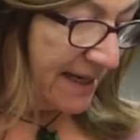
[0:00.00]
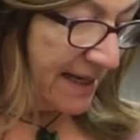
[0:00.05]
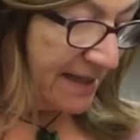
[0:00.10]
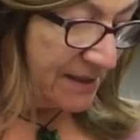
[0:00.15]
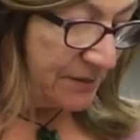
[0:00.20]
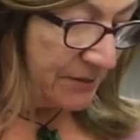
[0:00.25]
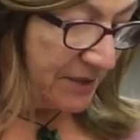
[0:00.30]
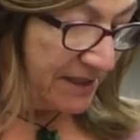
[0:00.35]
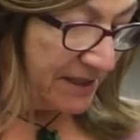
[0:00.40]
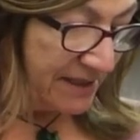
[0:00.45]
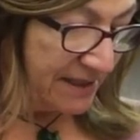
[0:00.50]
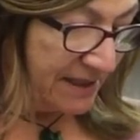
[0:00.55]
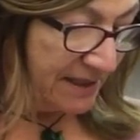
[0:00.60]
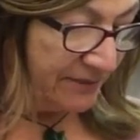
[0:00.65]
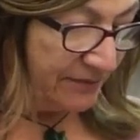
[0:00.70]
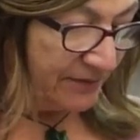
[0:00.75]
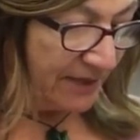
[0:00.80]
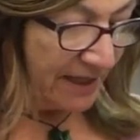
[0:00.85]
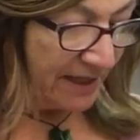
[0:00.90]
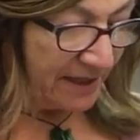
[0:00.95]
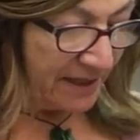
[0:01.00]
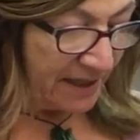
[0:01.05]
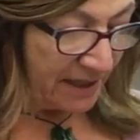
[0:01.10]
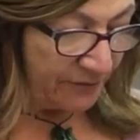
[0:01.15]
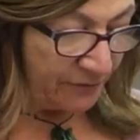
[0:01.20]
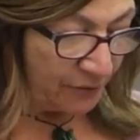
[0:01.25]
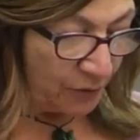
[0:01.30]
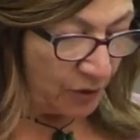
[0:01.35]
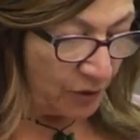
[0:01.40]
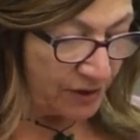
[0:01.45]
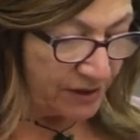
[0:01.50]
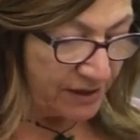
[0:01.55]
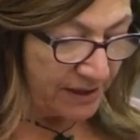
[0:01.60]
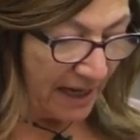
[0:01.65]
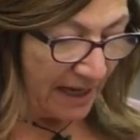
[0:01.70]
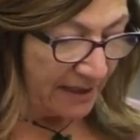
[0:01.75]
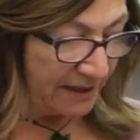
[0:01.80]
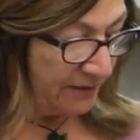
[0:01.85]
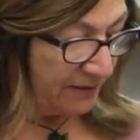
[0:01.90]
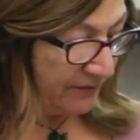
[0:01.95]
has received the Air Force
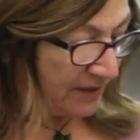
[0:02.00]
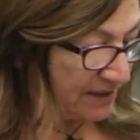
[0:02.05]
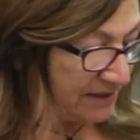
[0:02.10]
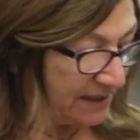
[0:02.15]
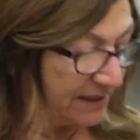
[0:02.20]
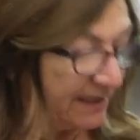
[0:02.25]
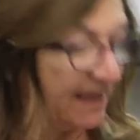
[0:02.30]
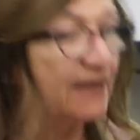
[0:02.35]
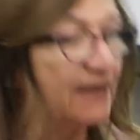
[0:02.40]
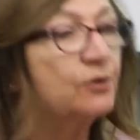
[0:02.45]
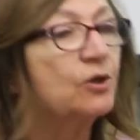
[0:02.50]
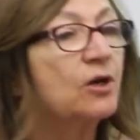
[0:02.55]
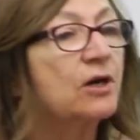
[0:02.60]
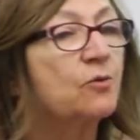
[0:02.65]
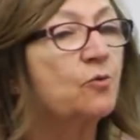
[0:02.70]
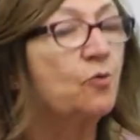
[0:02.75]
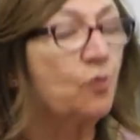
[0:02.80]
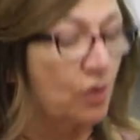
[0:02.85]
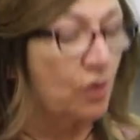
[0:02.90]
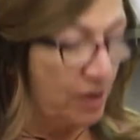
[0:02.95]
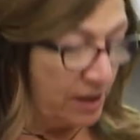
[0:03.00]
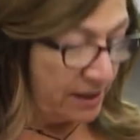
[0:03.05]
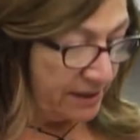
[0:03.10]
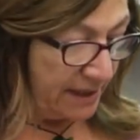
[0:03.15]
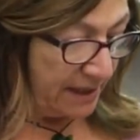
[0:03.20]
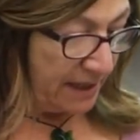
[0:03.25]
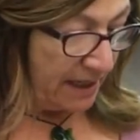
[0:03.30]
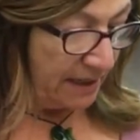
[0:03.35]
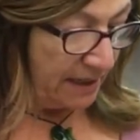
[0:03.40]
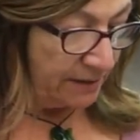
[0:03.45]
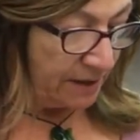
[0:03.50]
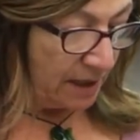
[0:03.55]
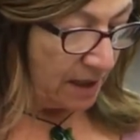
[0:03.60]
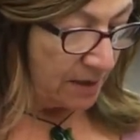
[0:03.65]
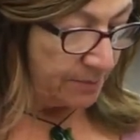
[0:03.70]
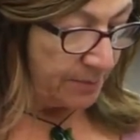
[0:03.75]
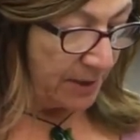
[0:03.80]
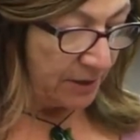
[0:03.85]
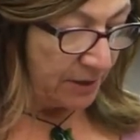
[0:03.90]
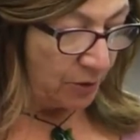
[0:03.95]
Young Investigator Award, a
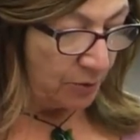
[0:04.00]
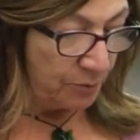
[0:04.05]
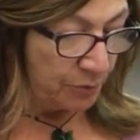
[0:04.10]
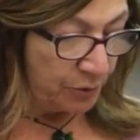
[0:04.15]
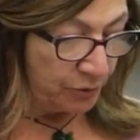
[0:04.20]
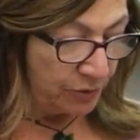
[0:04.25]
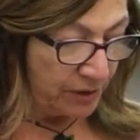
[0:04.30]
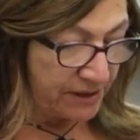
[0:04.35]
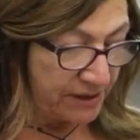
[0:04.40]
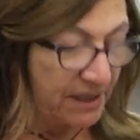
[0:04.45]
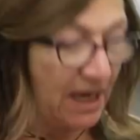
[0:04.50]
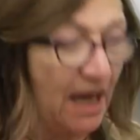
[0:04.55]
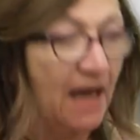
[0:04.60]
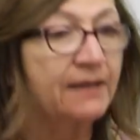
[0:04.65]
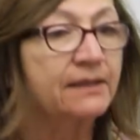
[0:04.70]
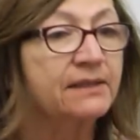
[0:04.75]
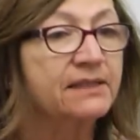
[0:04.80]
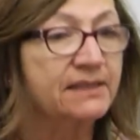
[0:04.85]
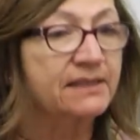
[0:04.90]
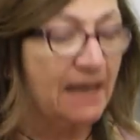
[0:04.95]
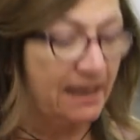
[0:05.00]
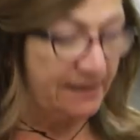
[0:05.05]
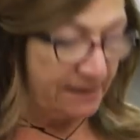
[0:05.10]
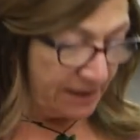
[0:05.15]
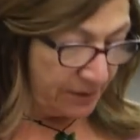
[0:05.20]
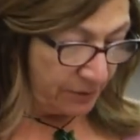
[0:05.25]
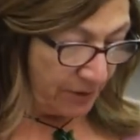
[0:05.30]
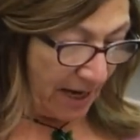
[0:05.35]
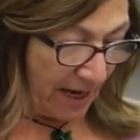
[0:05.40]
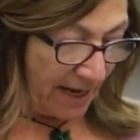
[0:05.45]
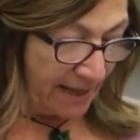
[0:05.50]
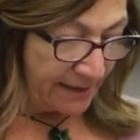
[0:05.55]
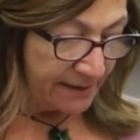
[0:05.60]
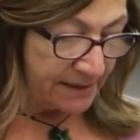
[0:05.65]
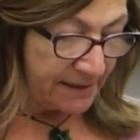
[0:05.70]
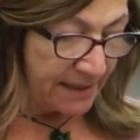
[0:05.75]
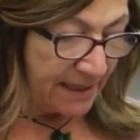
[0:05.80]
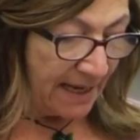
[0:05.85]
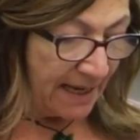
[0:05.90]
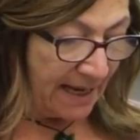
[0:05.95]
DARPA Computer Science Study
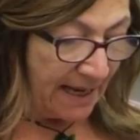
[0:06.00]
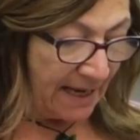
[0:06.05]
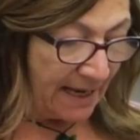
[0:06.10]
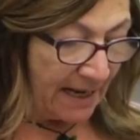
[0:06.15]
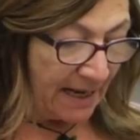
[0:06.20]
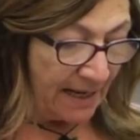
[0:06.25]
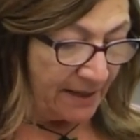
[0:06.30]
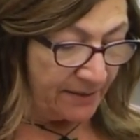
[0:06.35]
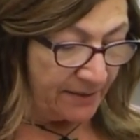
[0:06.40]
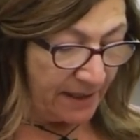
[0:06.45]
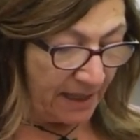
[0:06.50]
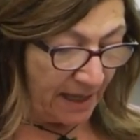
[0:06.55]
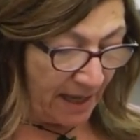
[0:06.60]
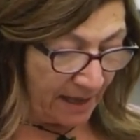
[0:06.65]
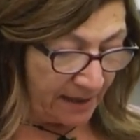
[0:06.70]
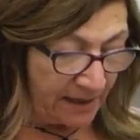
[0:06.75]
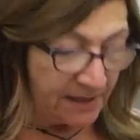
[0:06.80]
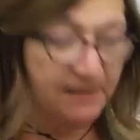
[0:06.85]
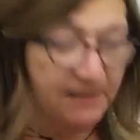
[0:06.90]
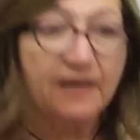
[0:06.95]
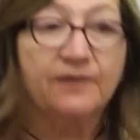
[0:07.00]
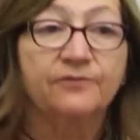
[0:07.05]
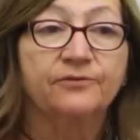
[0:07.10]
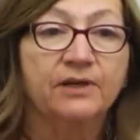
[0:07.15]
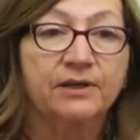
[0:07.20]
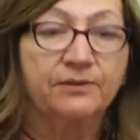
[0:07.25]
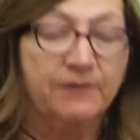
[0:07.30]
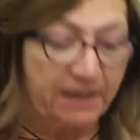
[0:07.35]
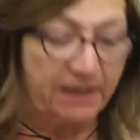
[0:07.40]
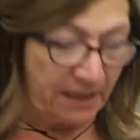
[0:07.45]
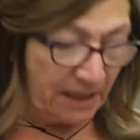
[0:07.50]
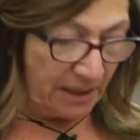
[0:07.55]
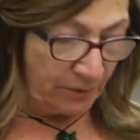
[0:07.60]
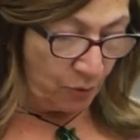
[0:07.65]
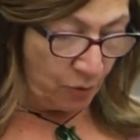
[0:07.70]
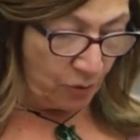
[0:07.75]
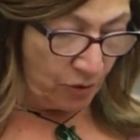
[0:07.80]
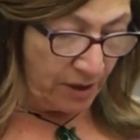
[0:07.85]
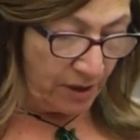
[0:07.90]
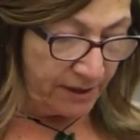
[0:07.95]
Grant, and the NSF Career
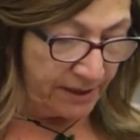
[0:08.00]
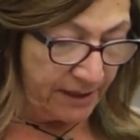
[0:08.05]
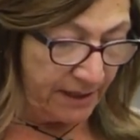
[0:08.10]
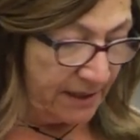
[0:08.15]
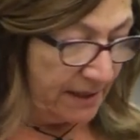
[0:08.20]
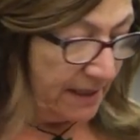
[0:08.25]
Award.